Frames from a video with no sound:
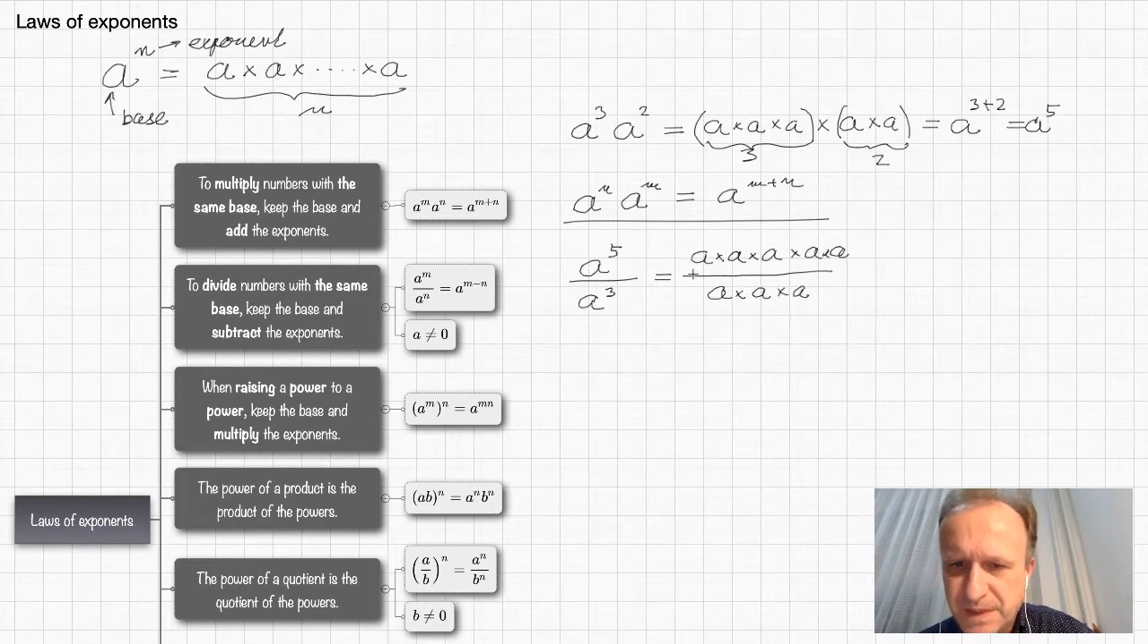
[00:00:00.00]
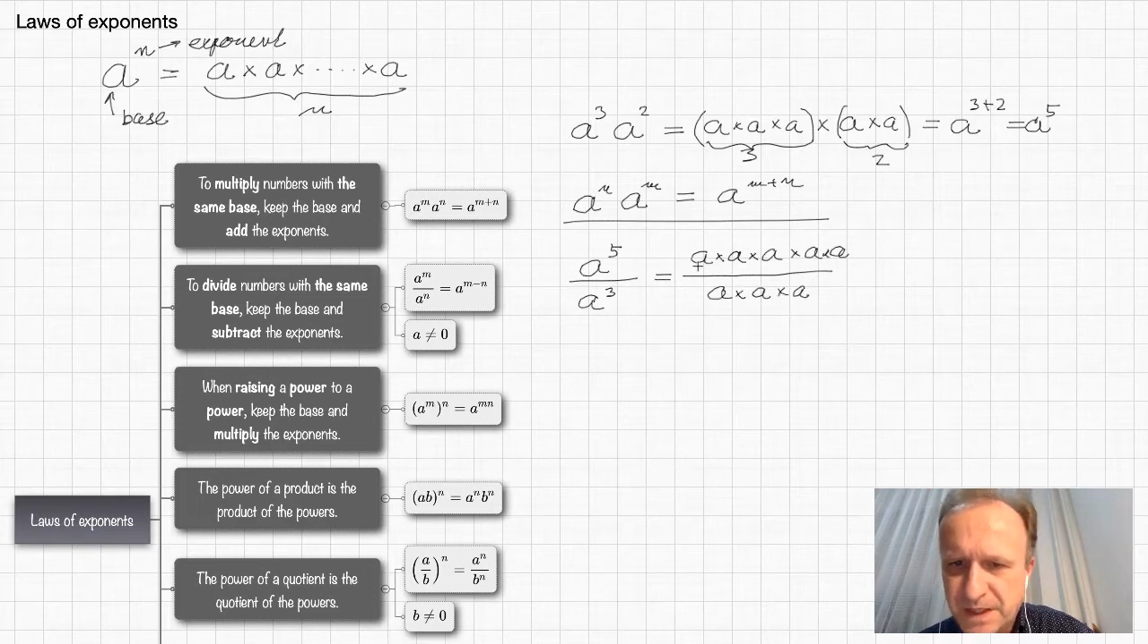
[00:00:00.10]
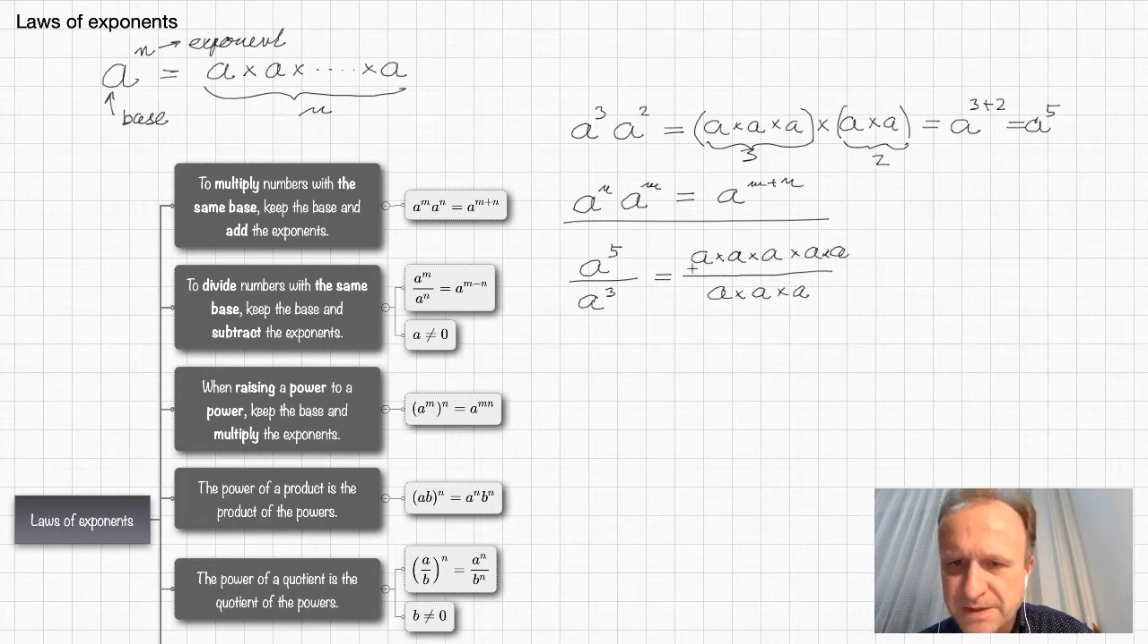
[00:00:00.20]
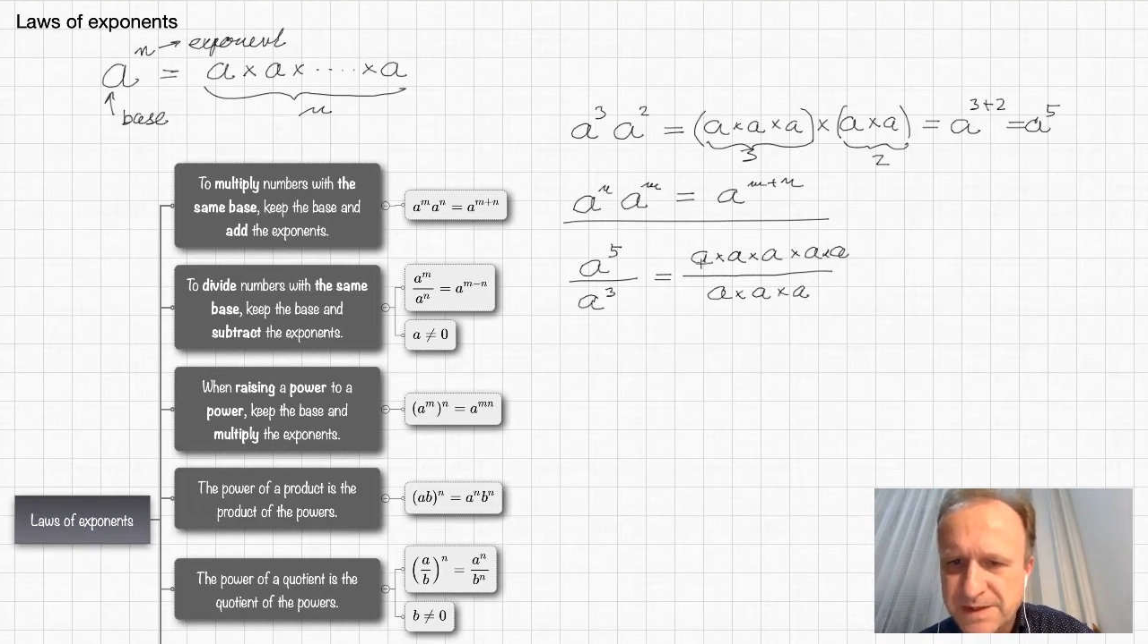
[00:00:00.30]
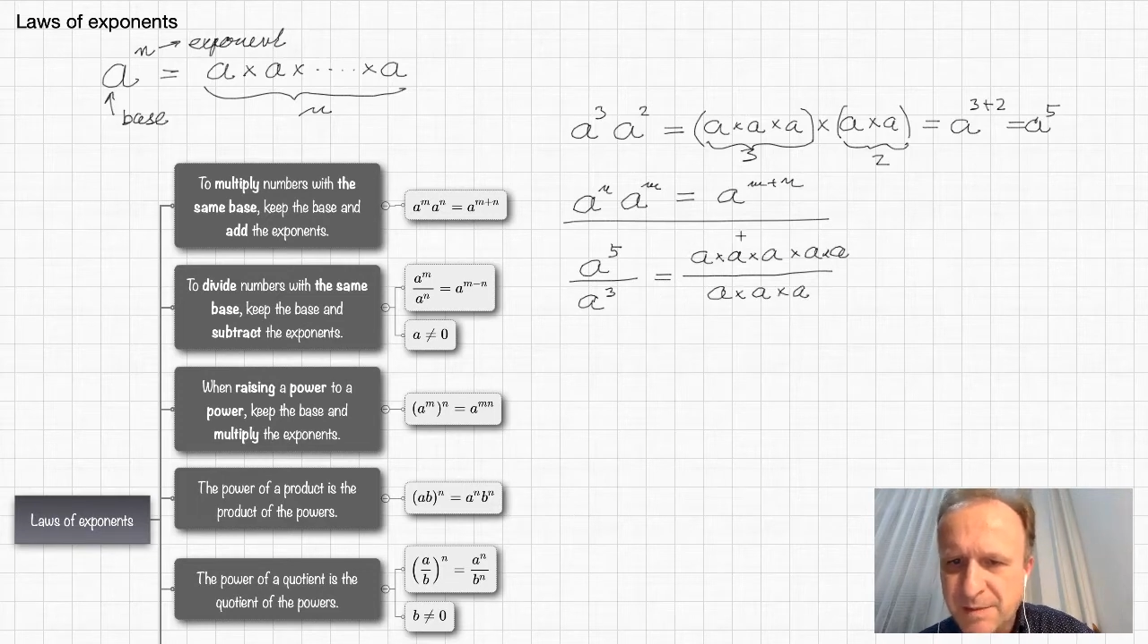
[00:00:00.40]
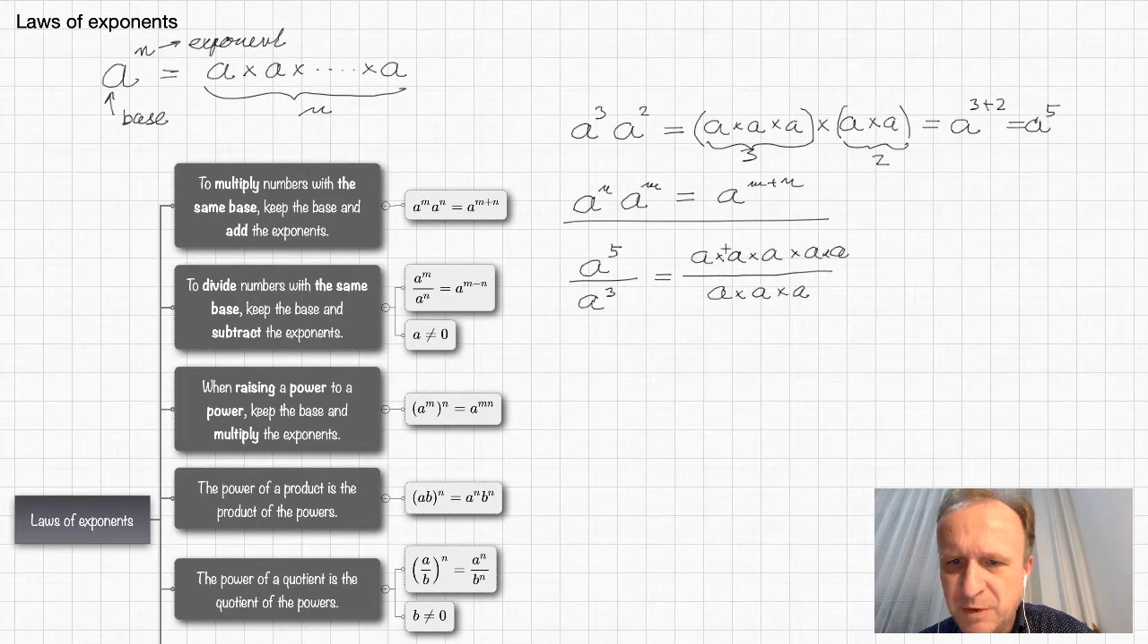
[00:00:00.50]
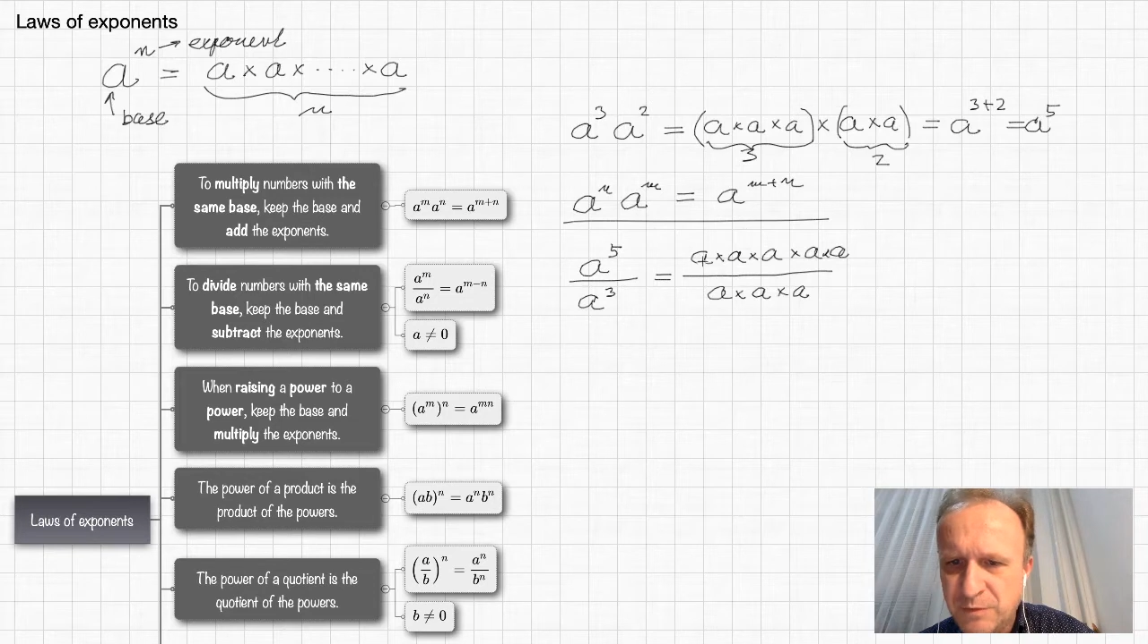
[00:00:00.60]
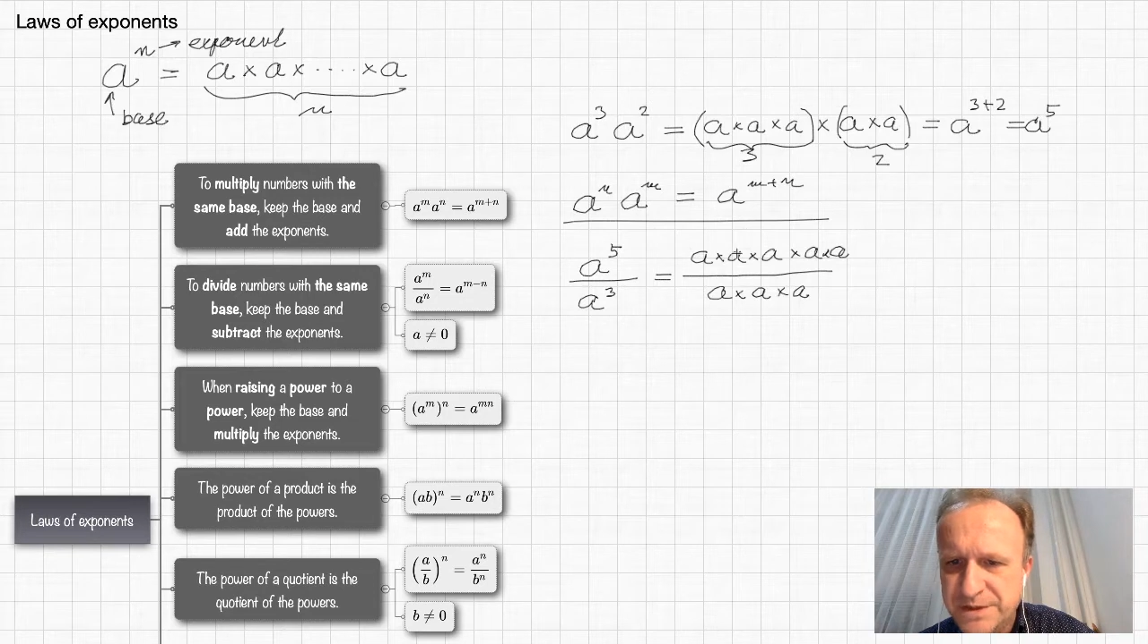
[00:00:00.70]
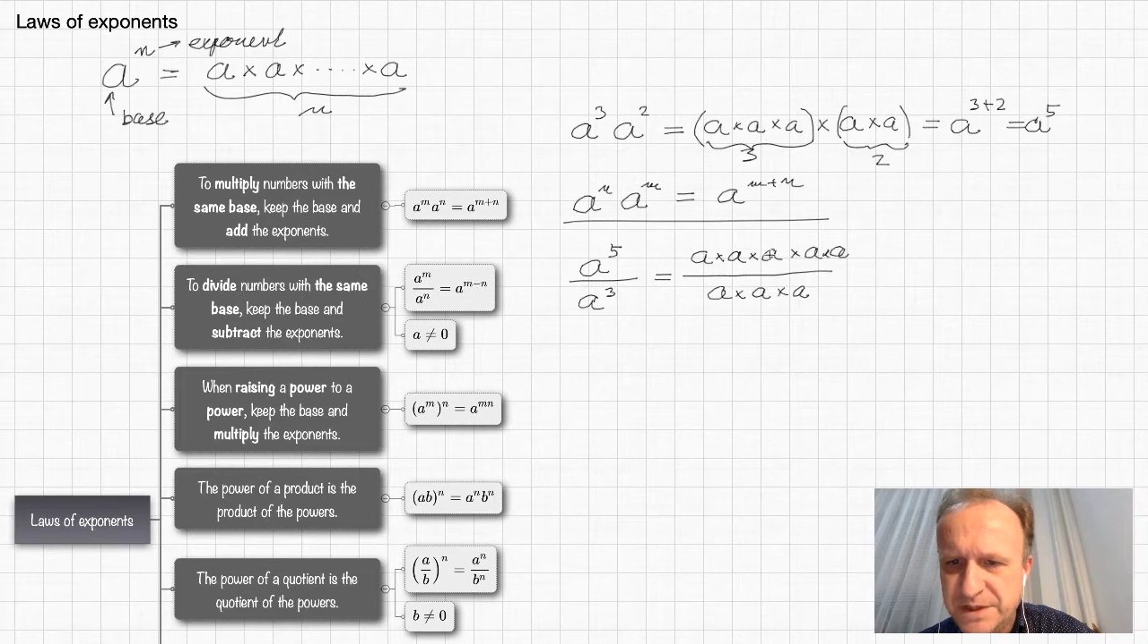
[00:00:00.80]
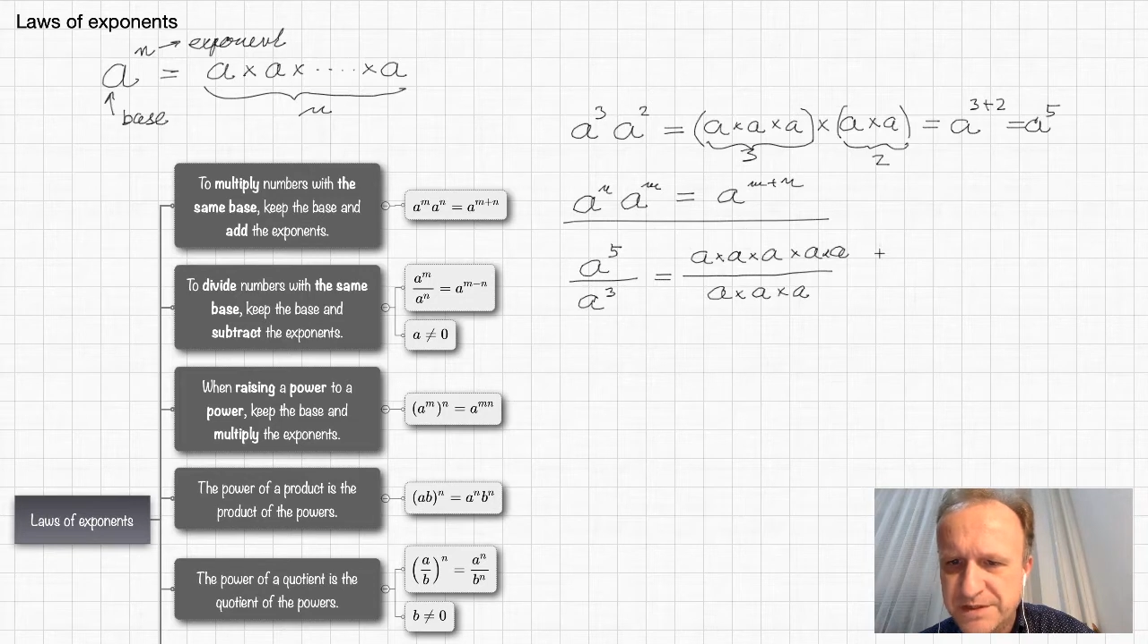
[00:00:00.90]
some
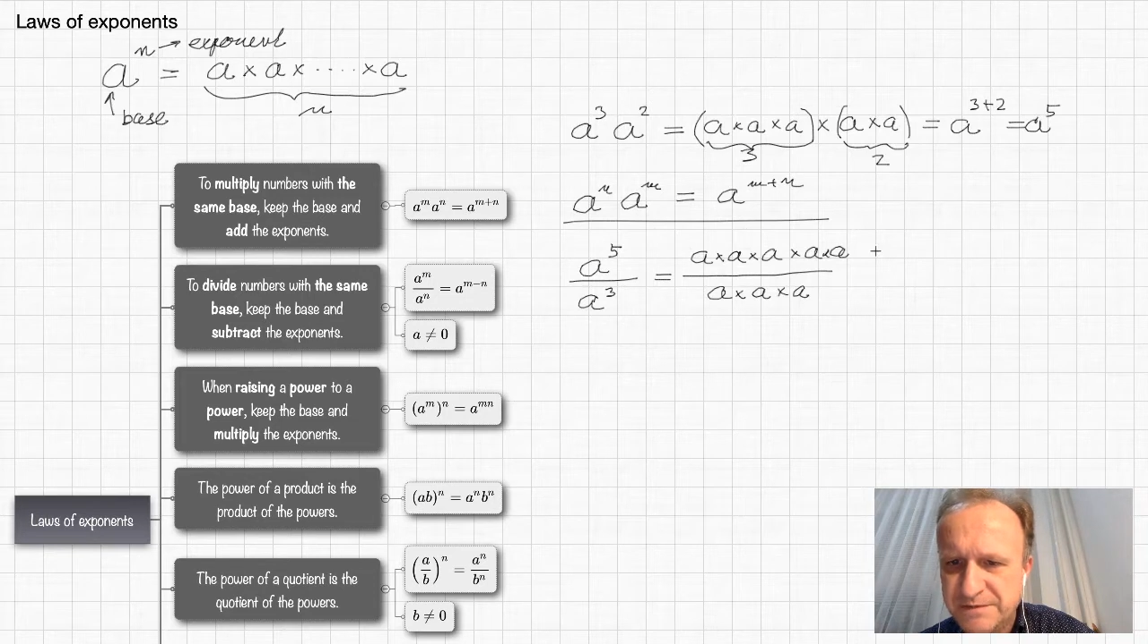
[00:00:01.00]
of these